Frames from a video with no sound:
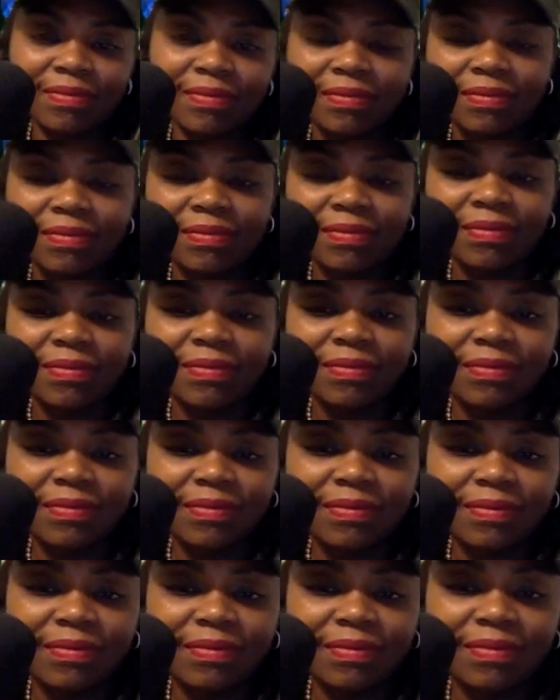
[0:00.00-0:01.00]

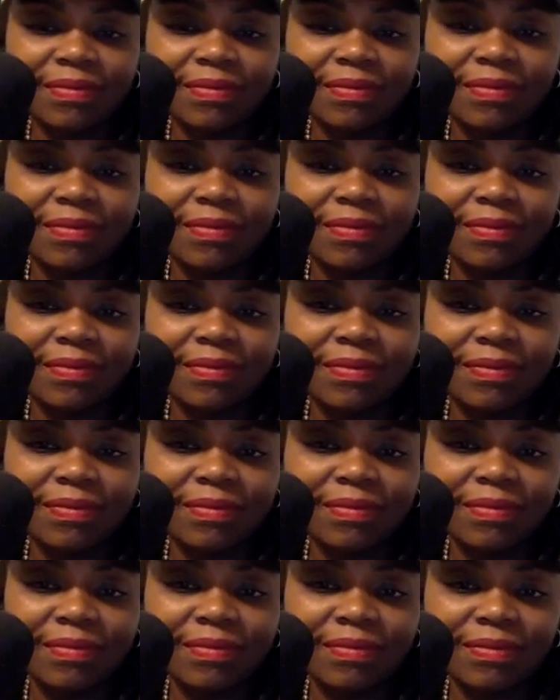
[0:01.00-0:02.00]

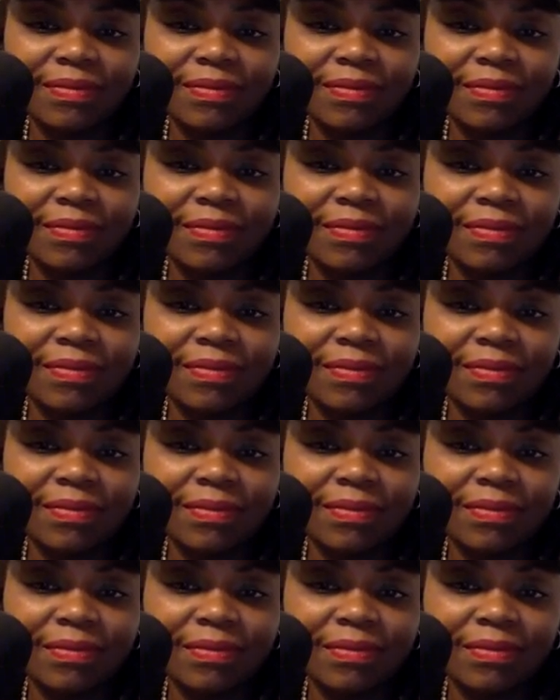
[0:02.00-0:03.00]

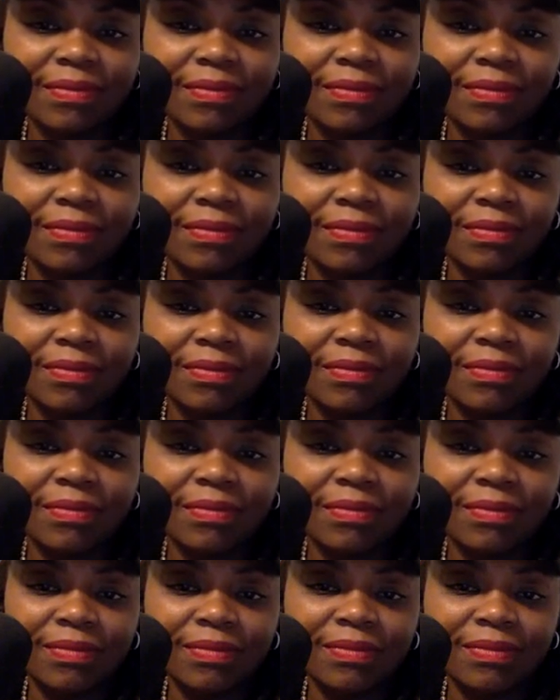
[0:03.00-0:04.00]

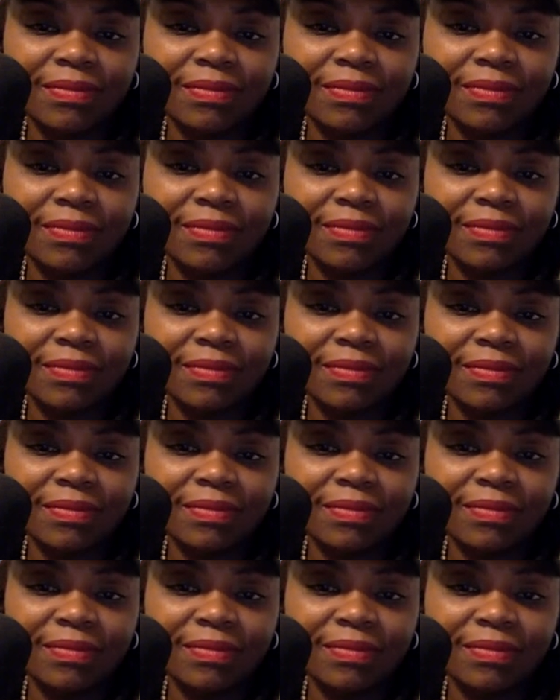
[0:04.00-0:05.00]

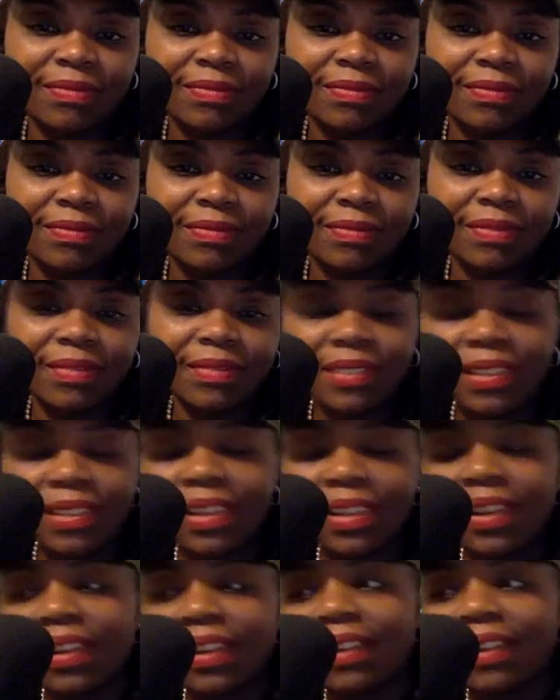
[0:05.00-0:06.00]

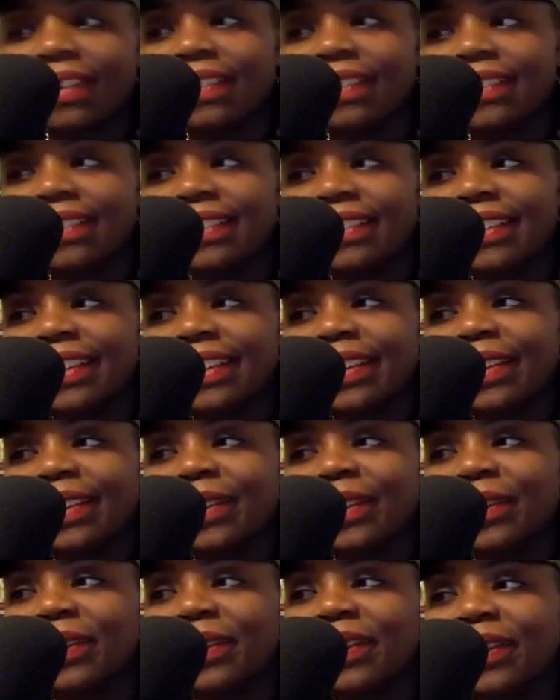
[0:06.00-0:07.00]

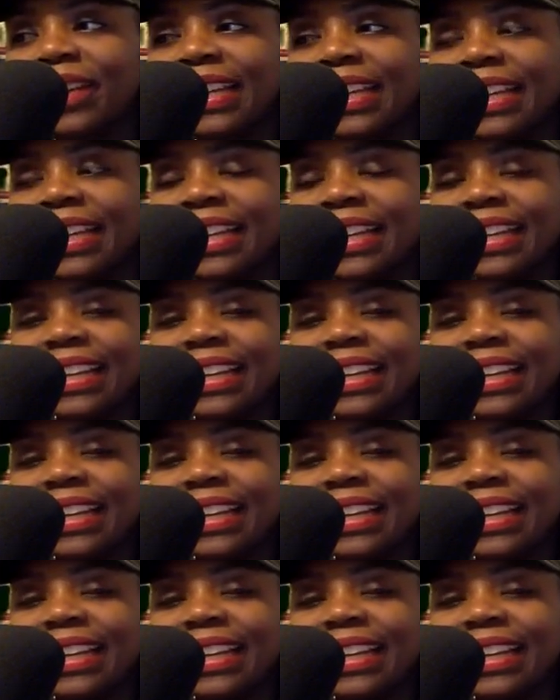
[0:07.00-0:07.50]
(silent)